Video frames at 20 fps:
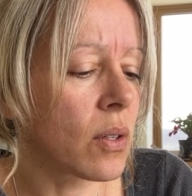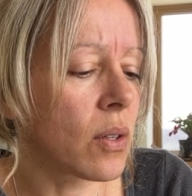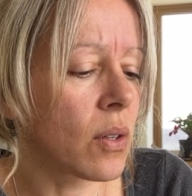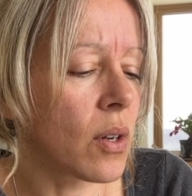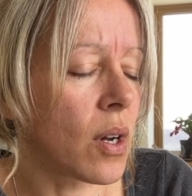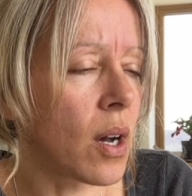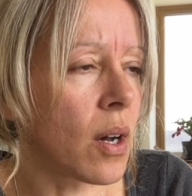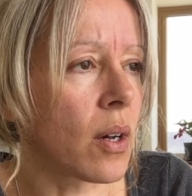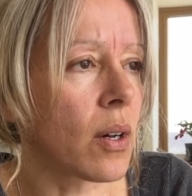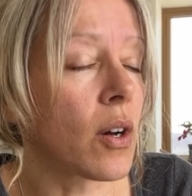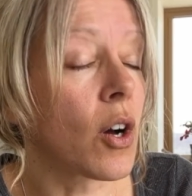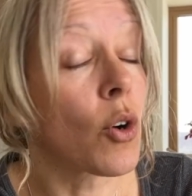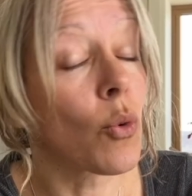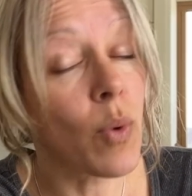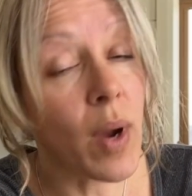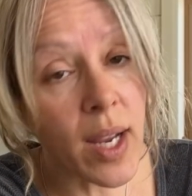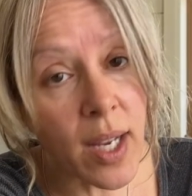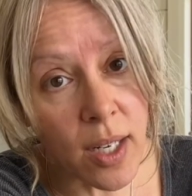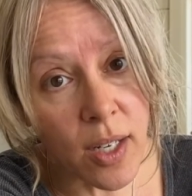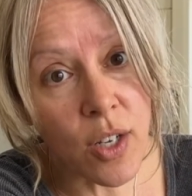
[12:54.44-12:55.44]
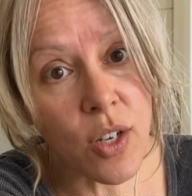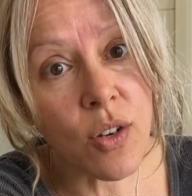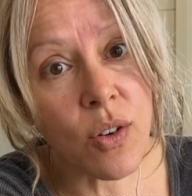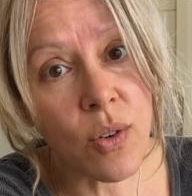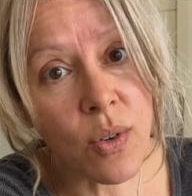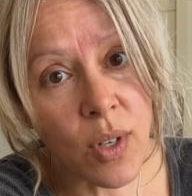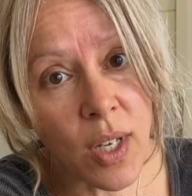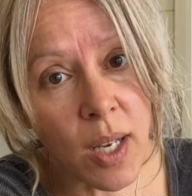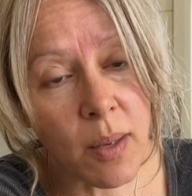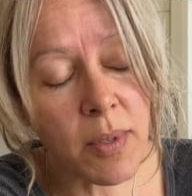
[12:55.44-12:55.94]

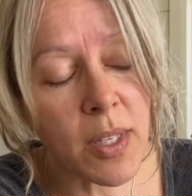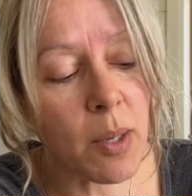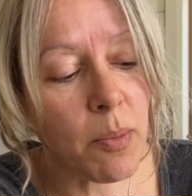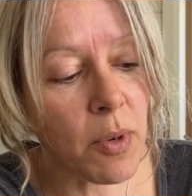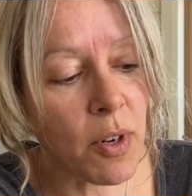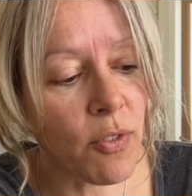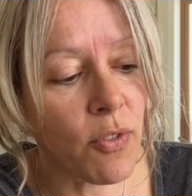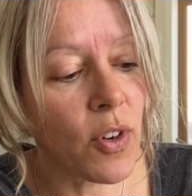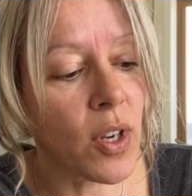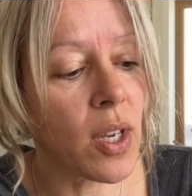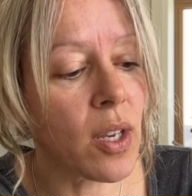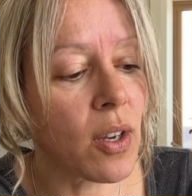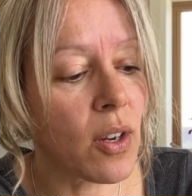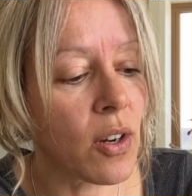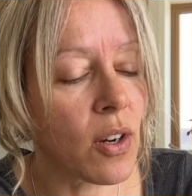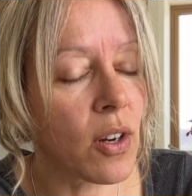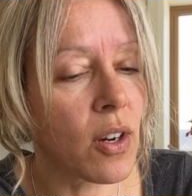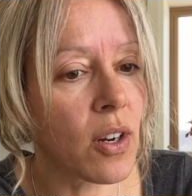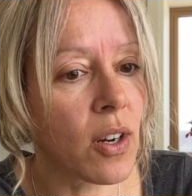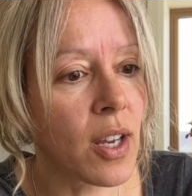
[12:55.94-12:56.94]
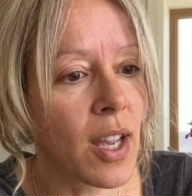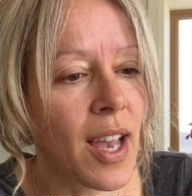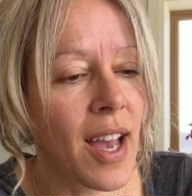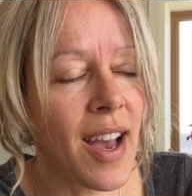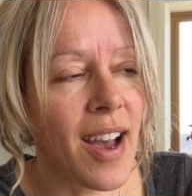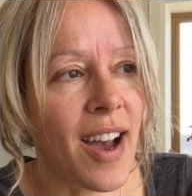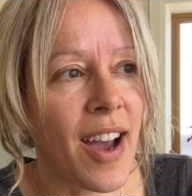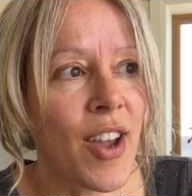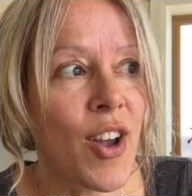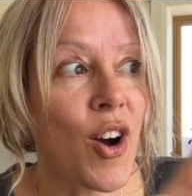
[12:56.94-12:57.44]
oregano comes up every year.
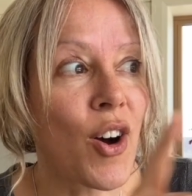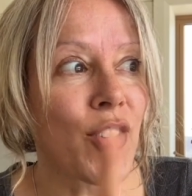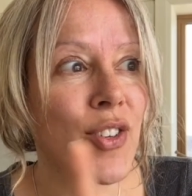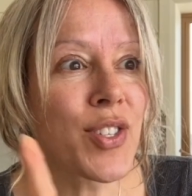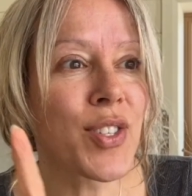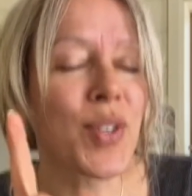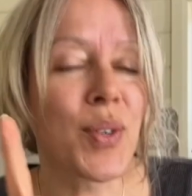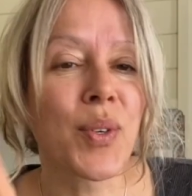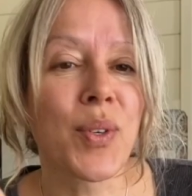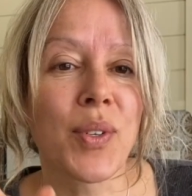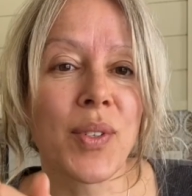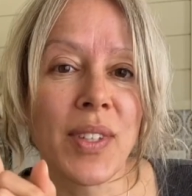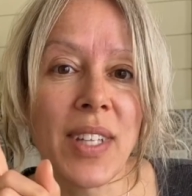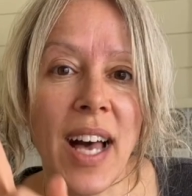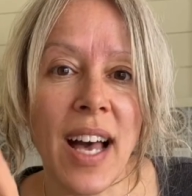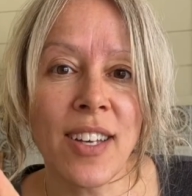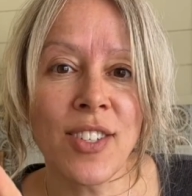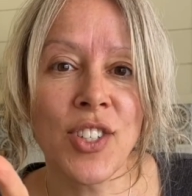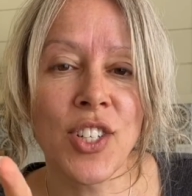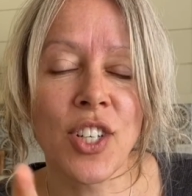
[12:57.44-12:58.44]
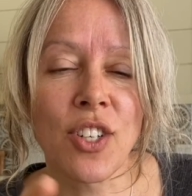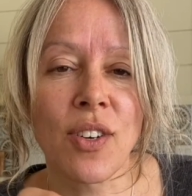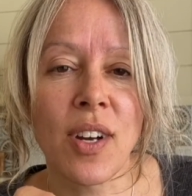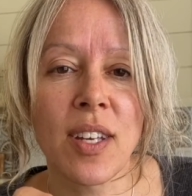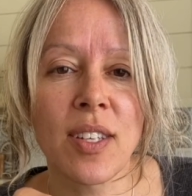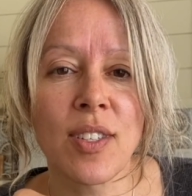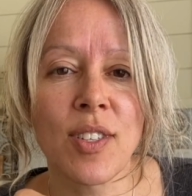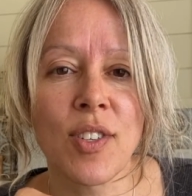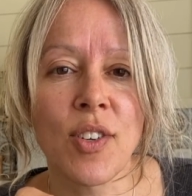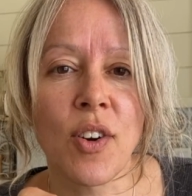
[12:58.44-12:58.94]
Last year I
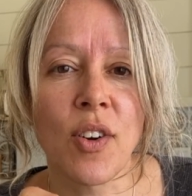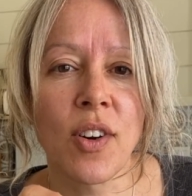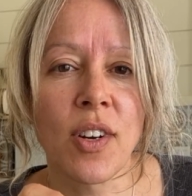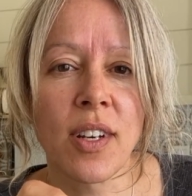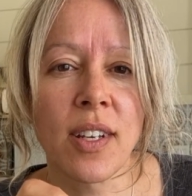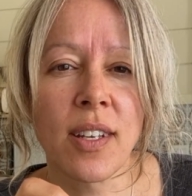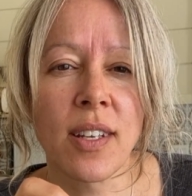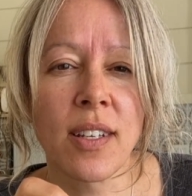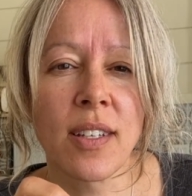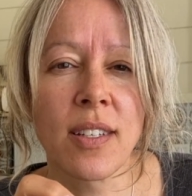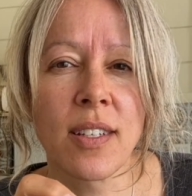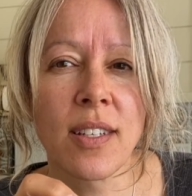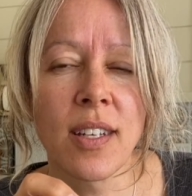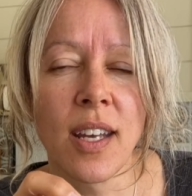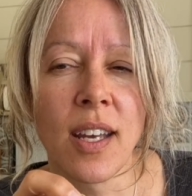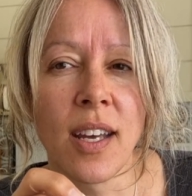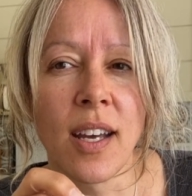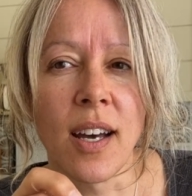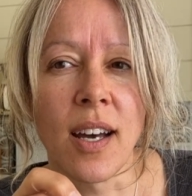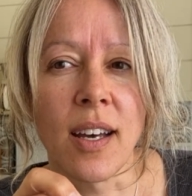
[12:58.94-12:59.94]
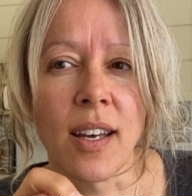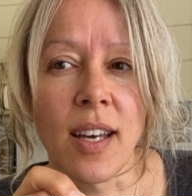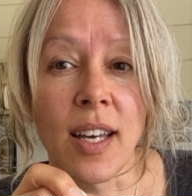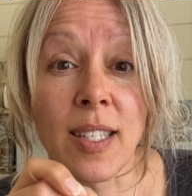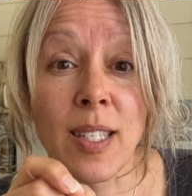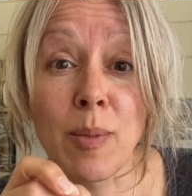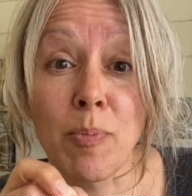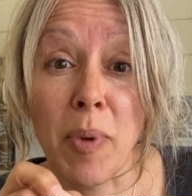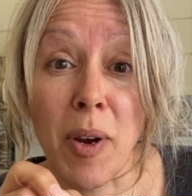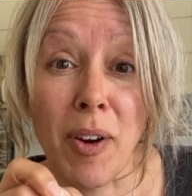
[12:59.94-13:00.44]
started
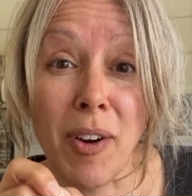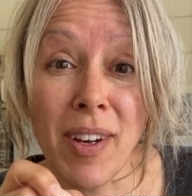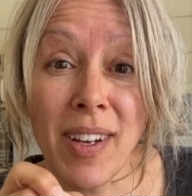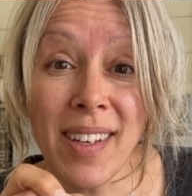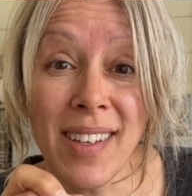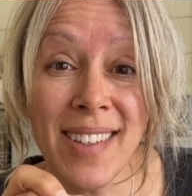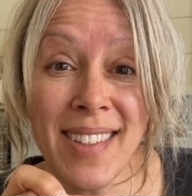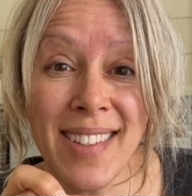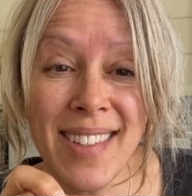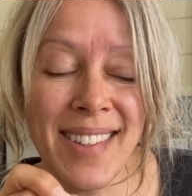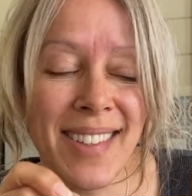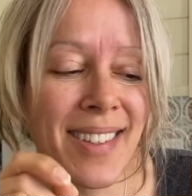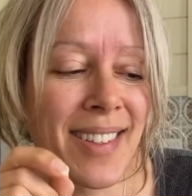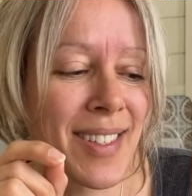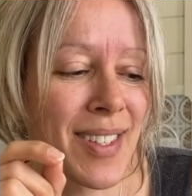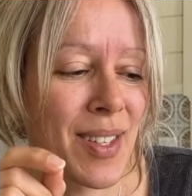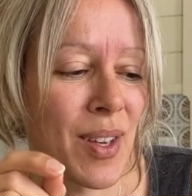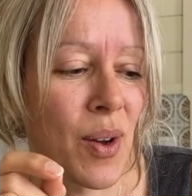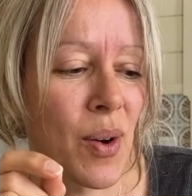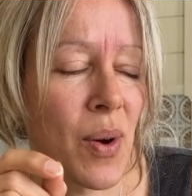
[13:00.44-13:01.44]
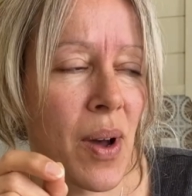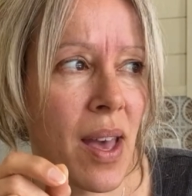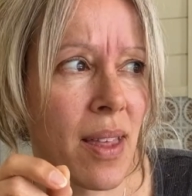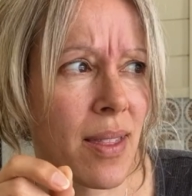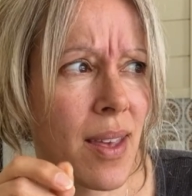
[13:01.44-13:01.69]
asparagus. And